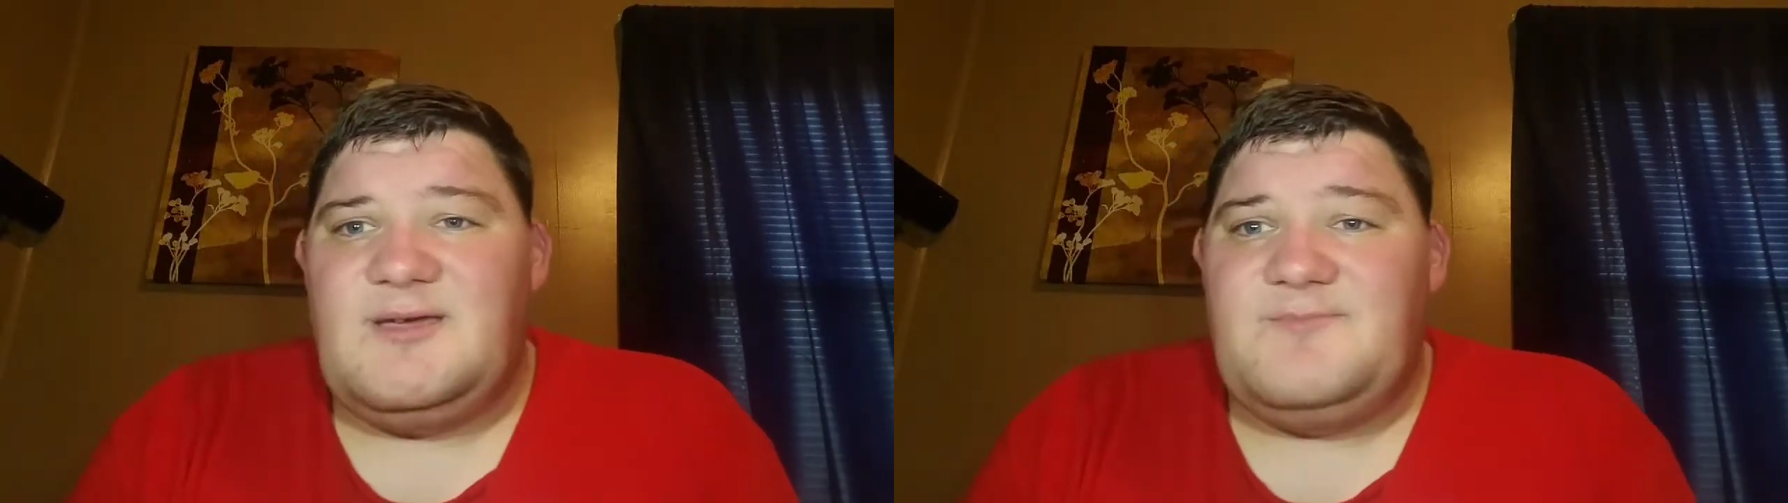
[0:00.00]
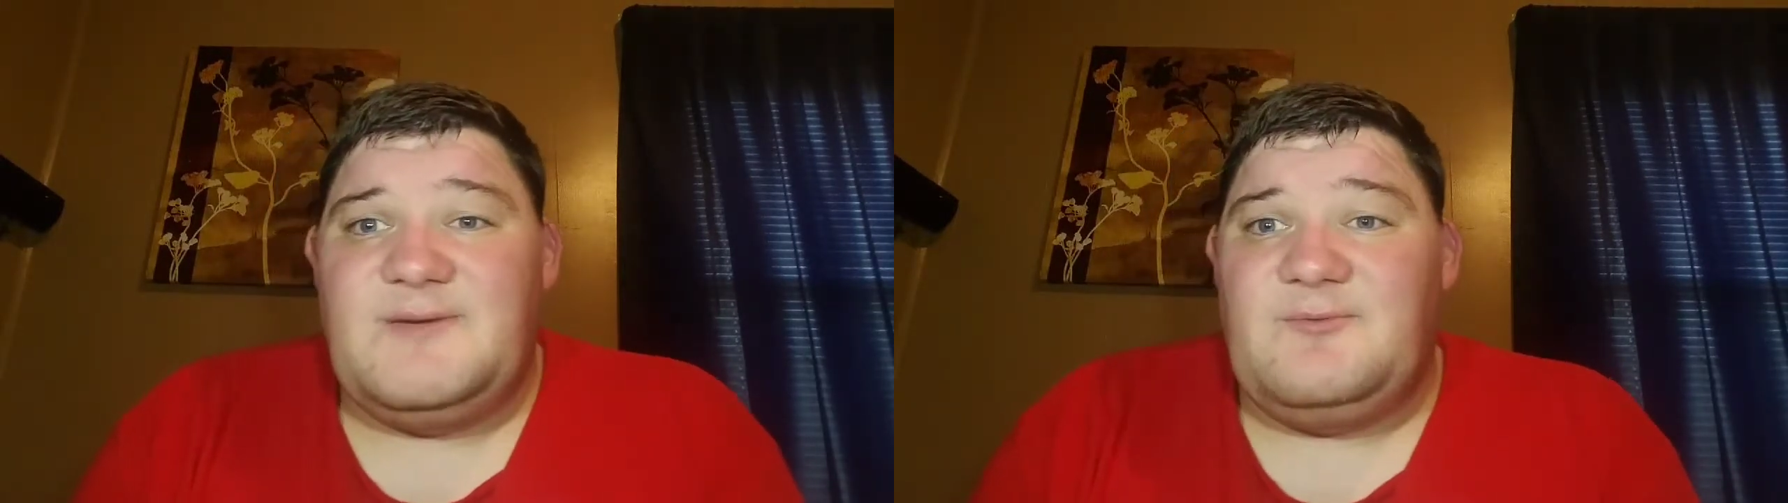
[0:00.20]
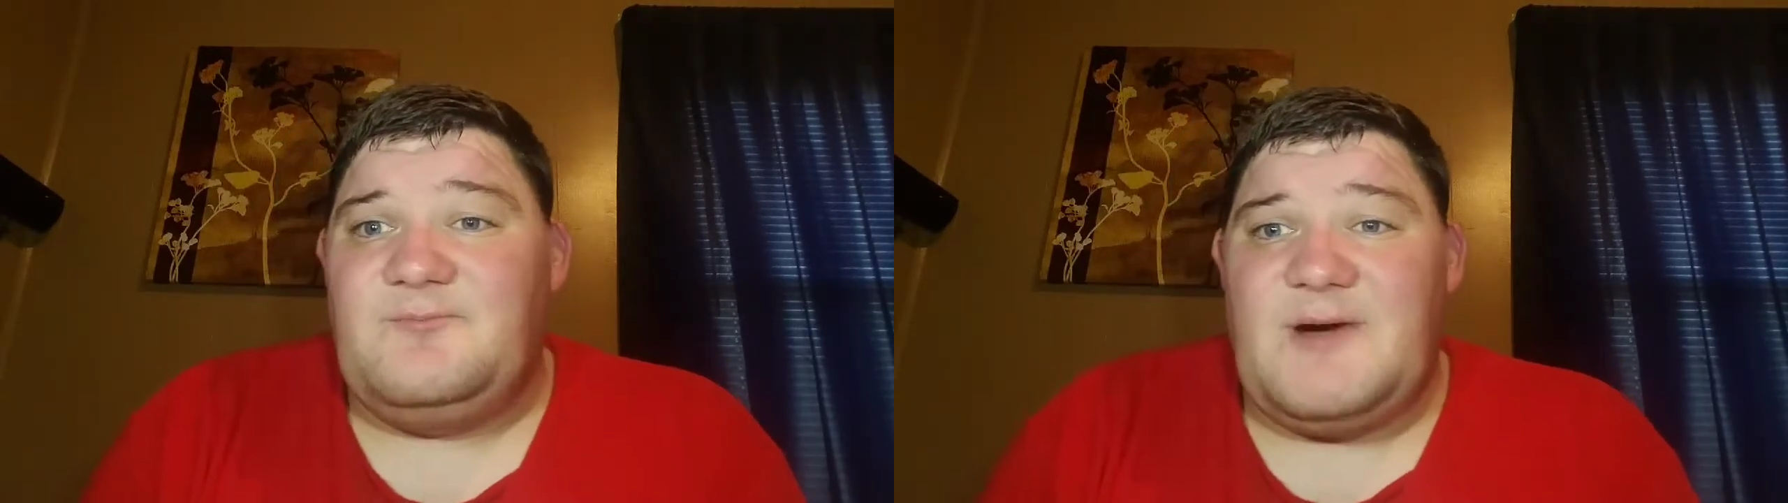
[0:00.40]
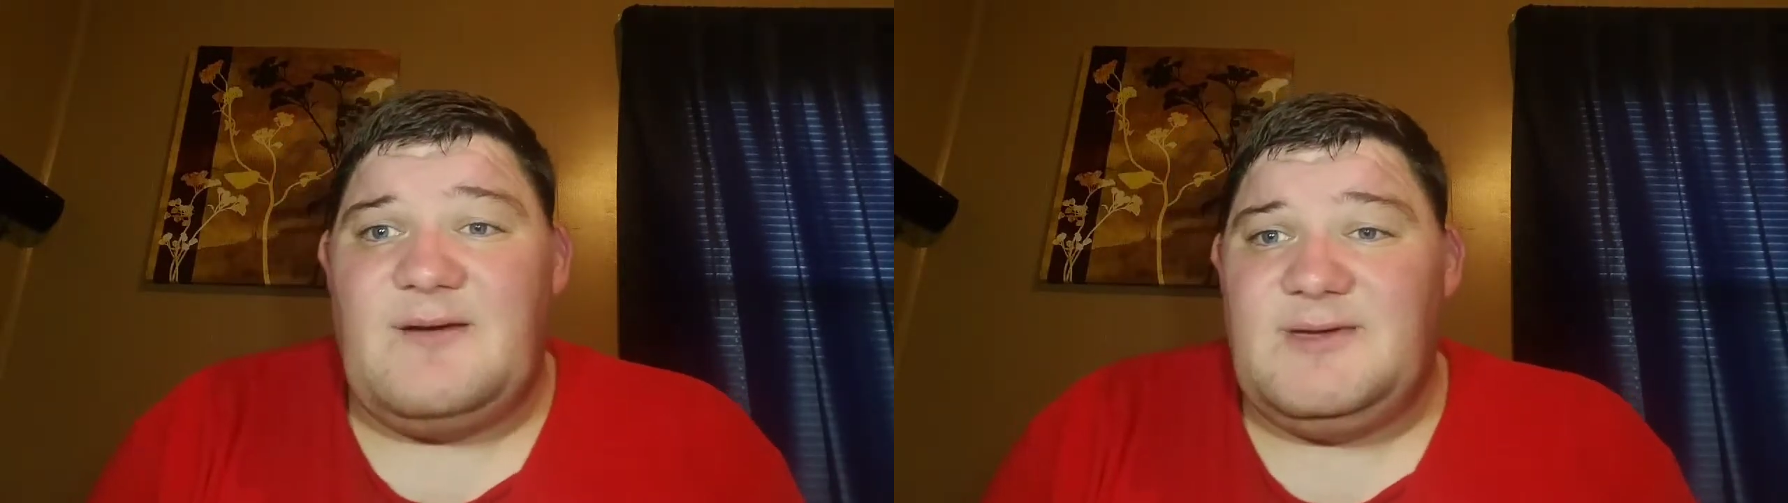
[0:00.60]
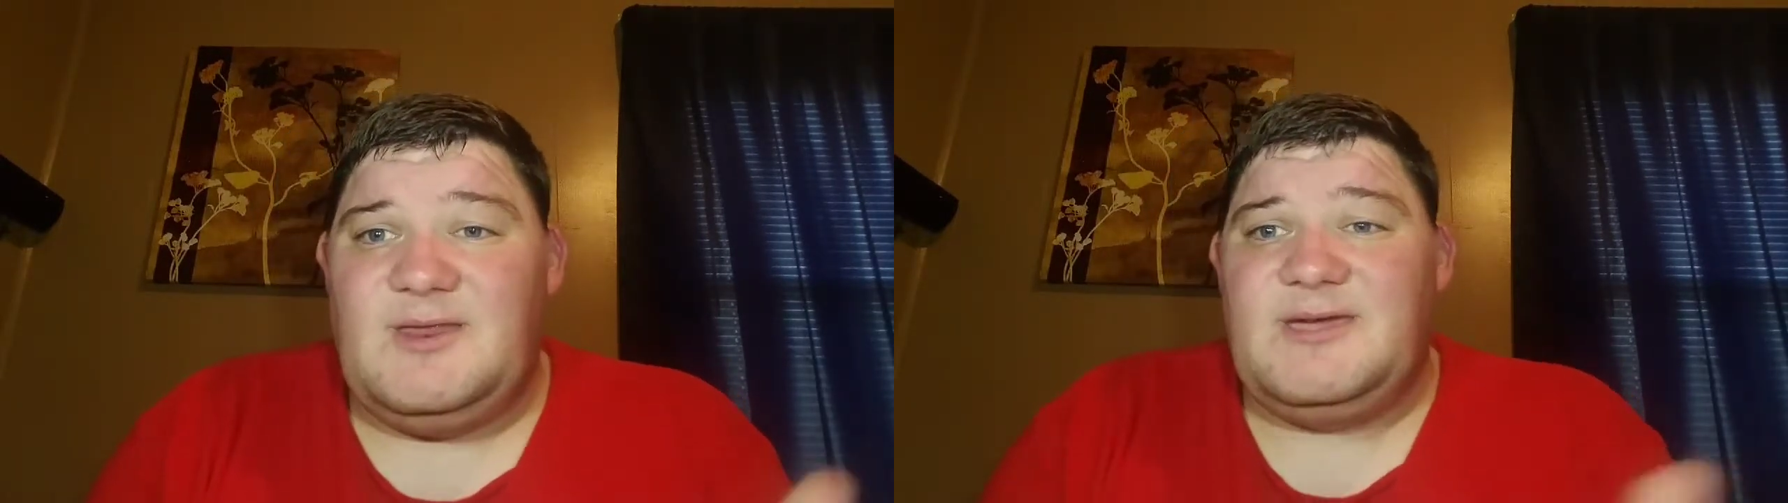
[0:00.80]
some people
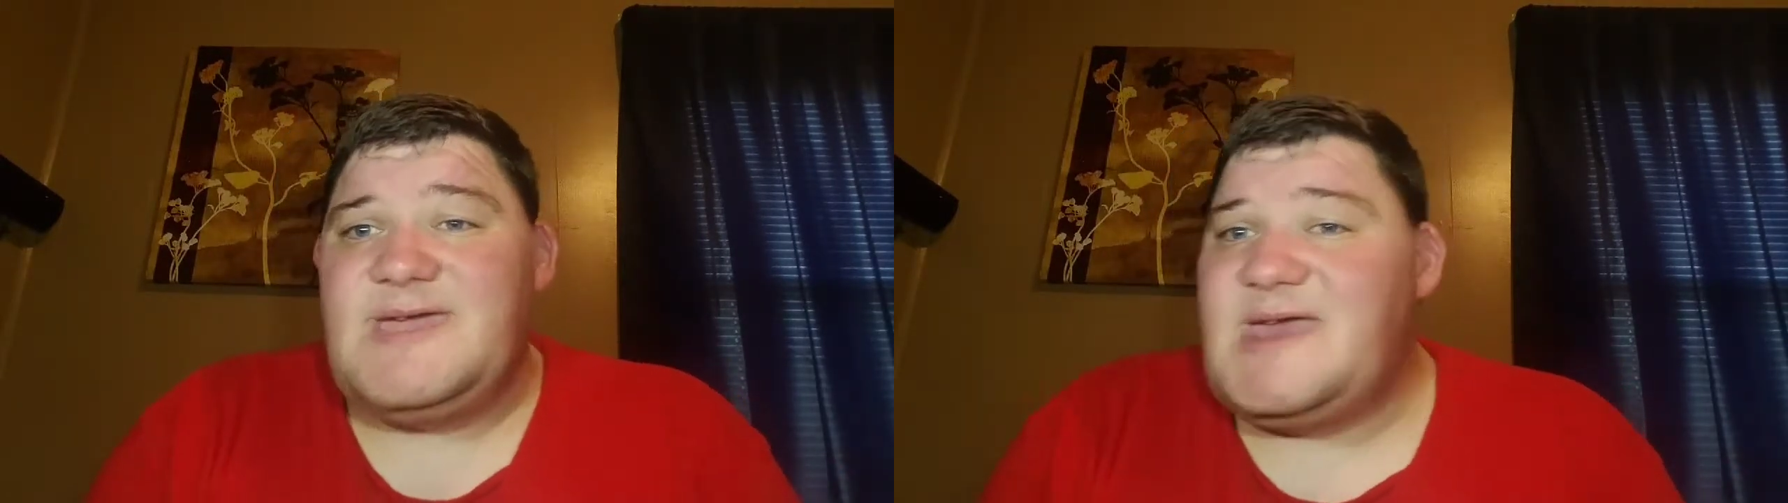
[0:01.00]
probably look